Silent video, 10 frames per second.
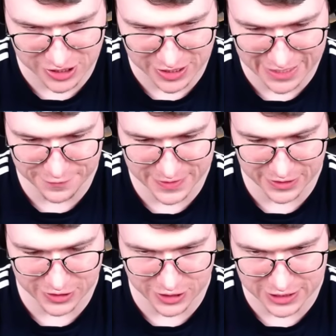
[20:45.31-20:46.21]
I think
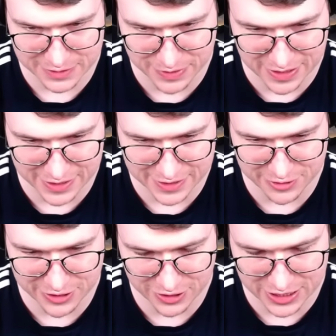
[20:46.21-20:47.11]
not, but we're
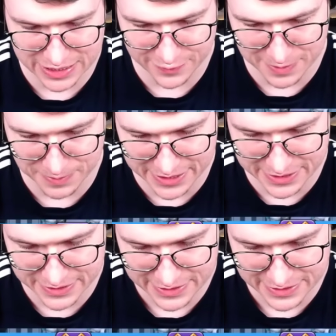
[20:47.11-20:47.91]
not gonna give up yet.